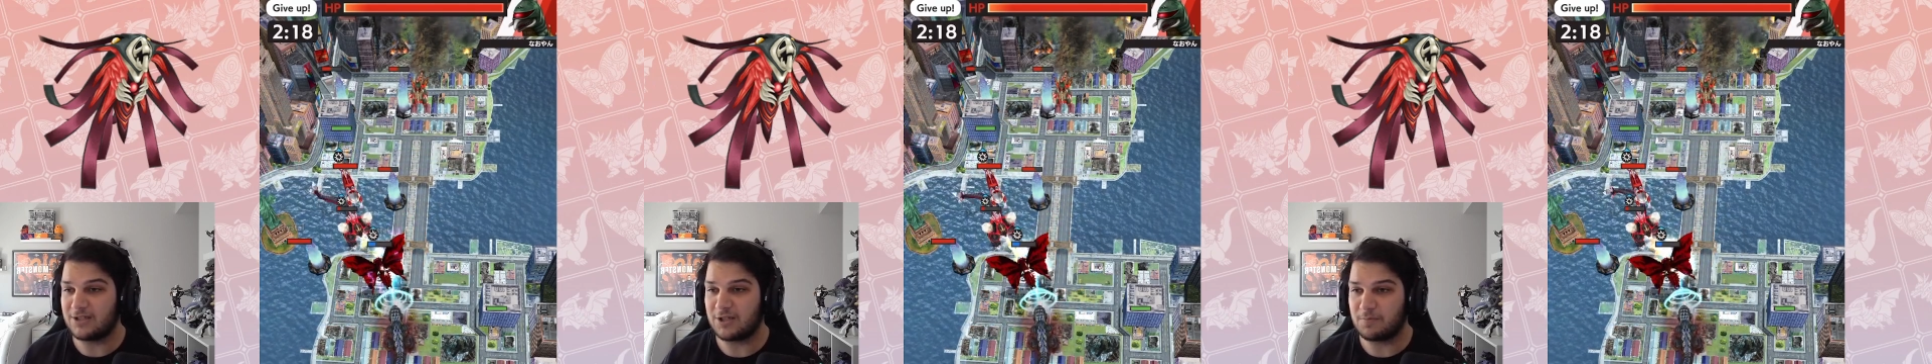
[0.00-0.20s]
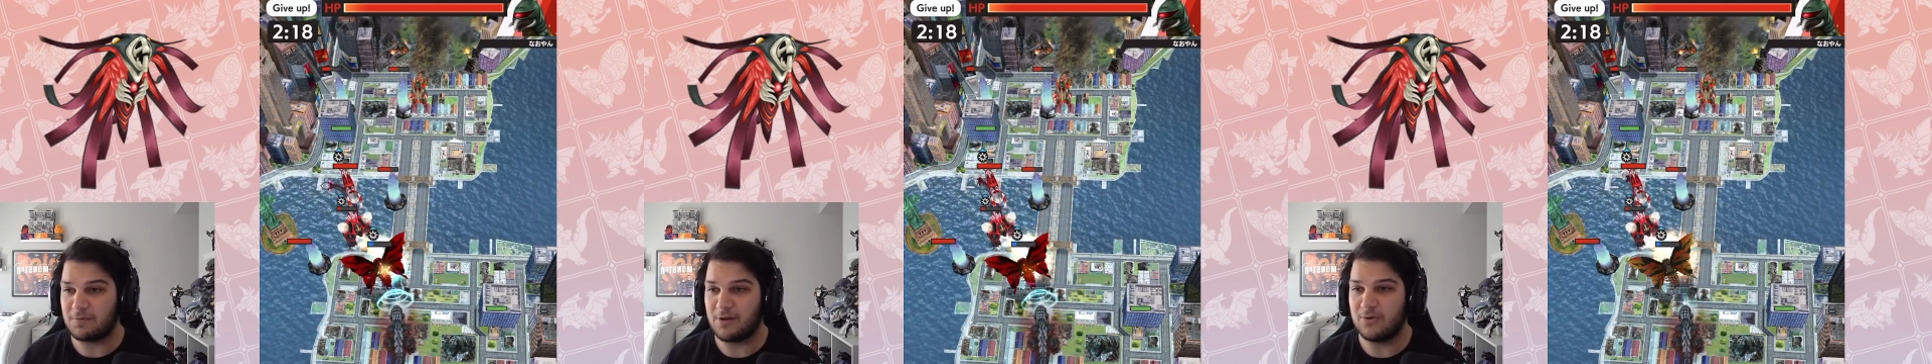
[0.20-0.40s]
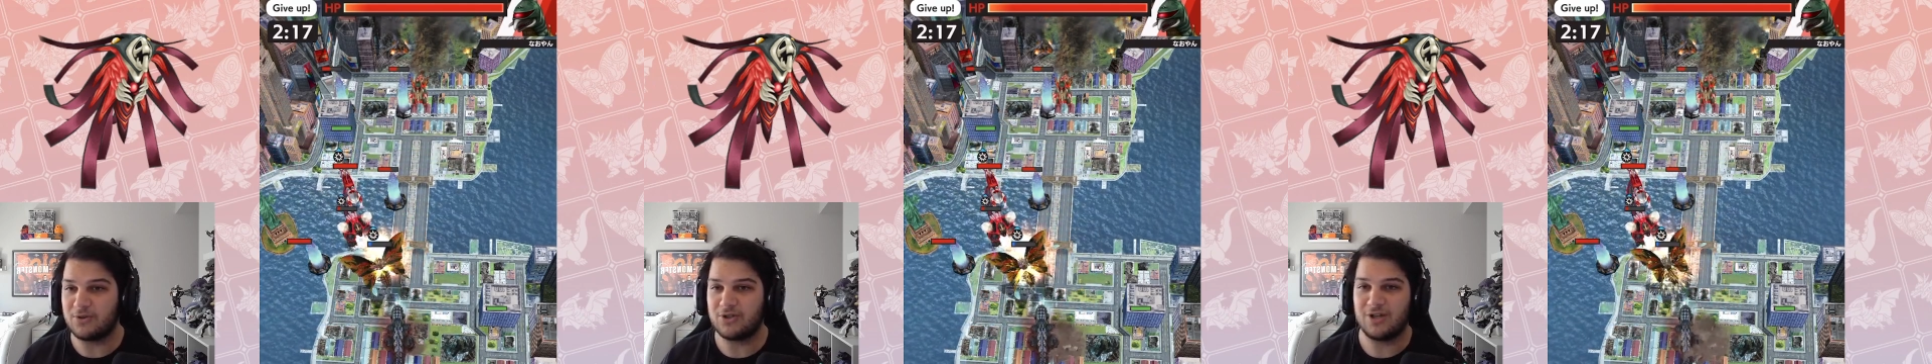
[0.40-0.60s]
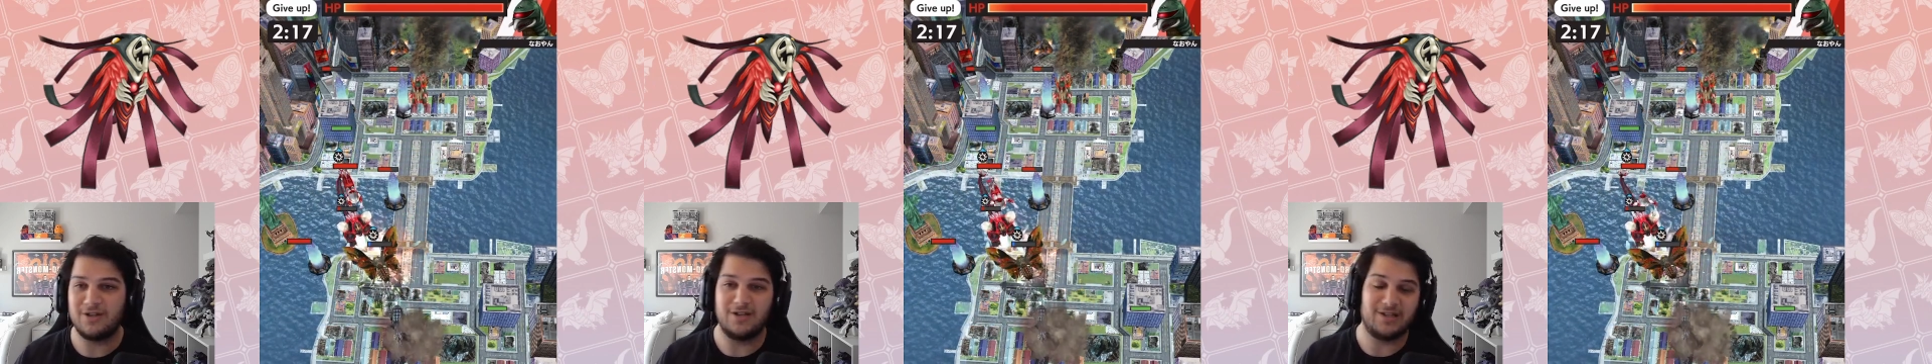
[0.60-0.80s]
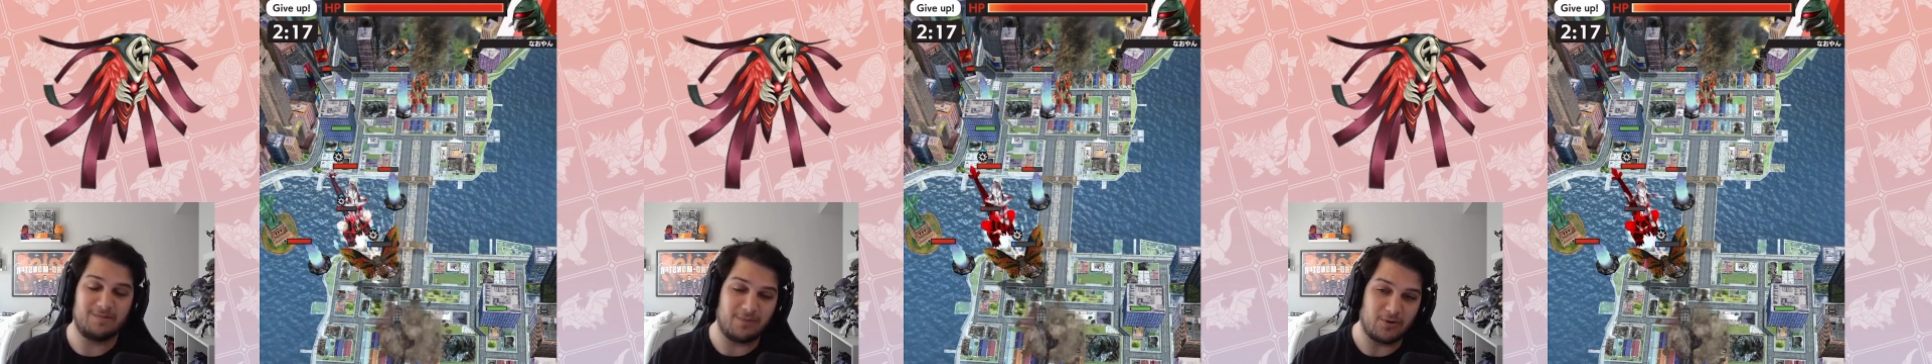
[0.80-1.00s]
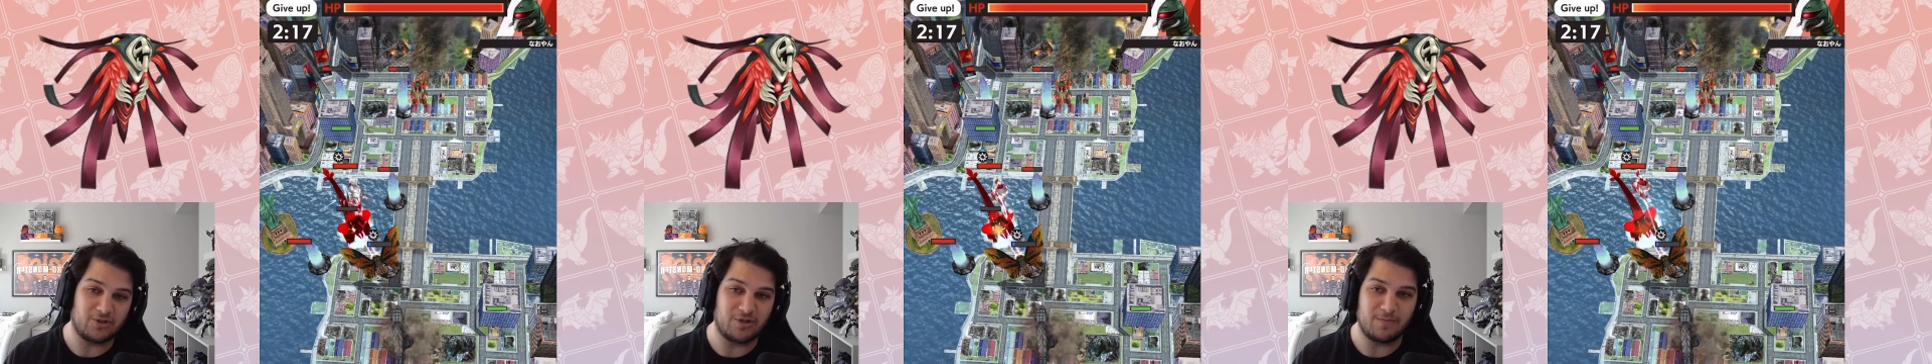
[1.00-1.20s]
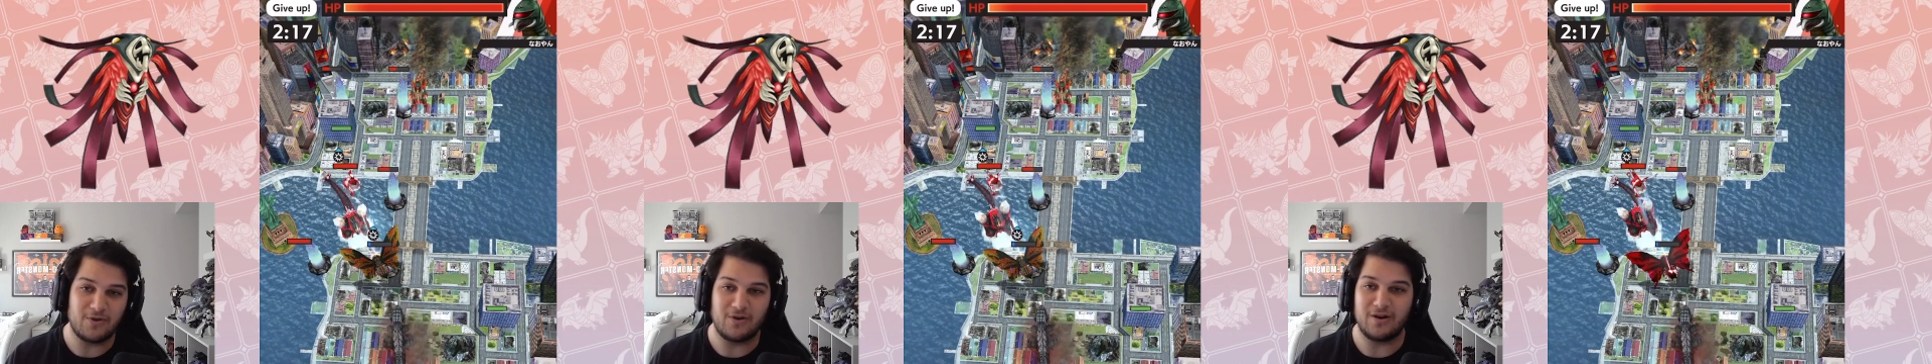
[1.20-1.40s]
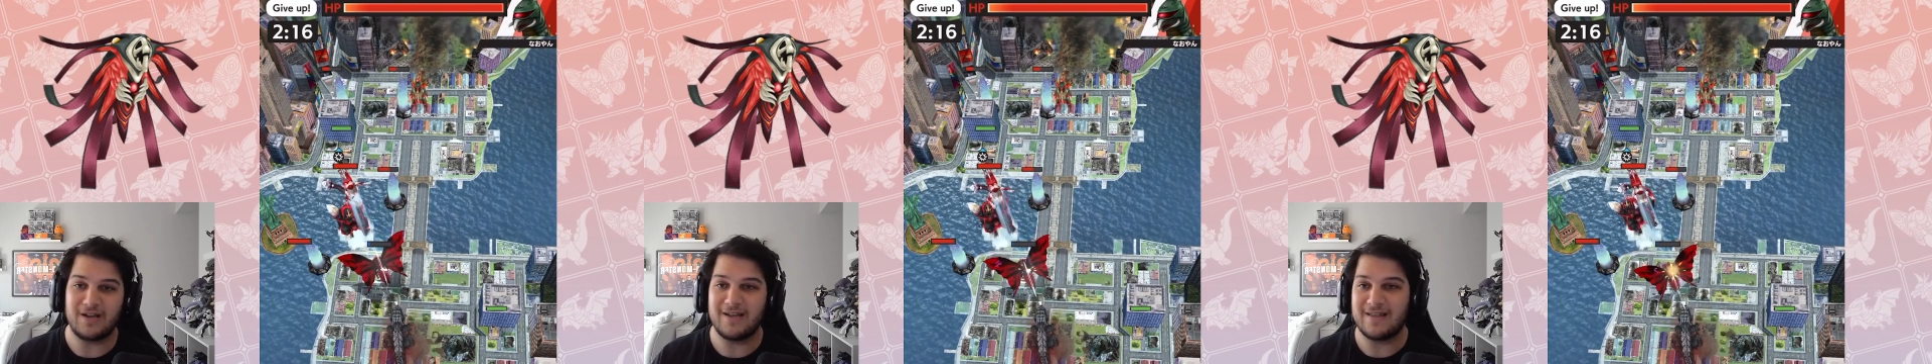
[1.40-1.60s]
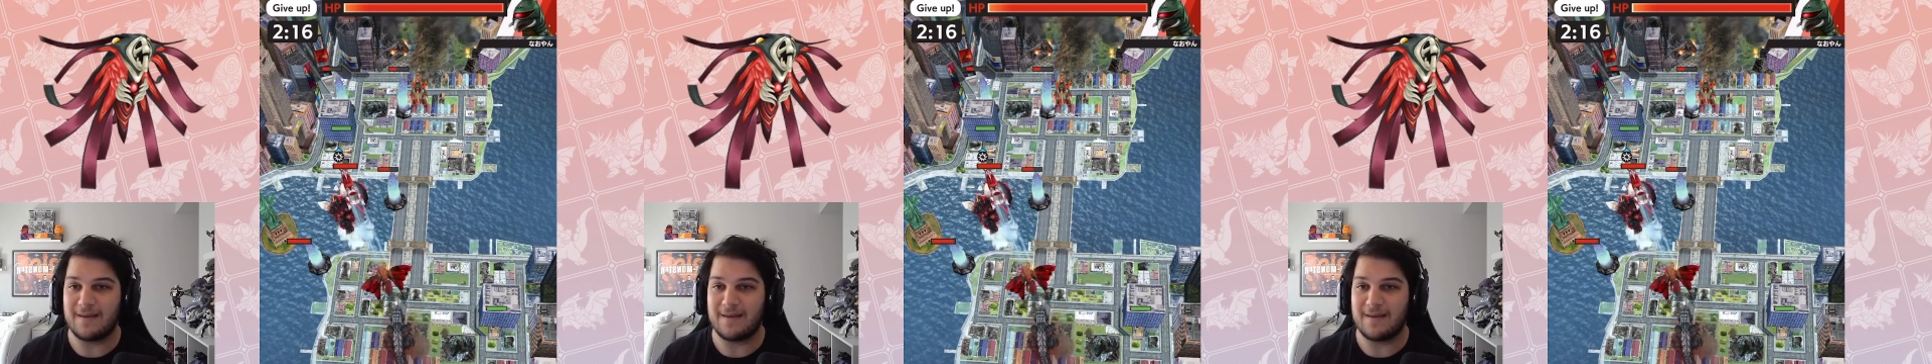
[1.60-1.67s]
His explosion, the explosion immunity,